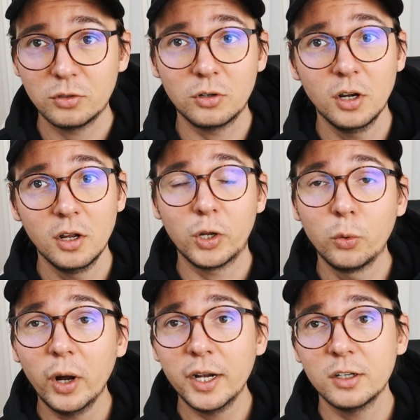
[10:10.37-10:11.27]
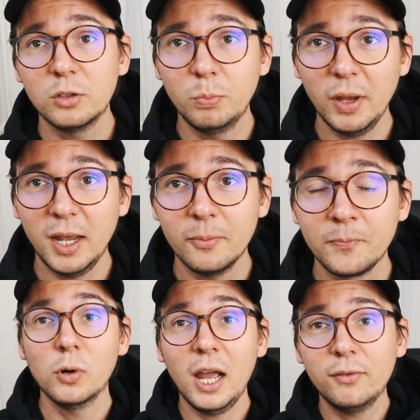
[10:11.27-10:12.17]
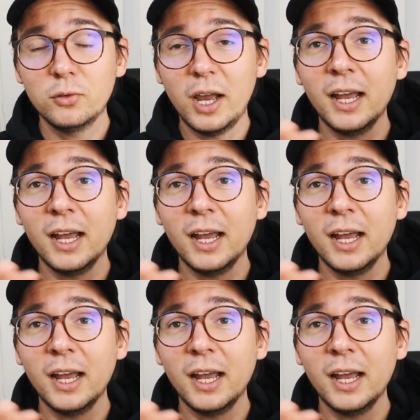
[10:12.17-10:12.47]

you're required to pay. You have to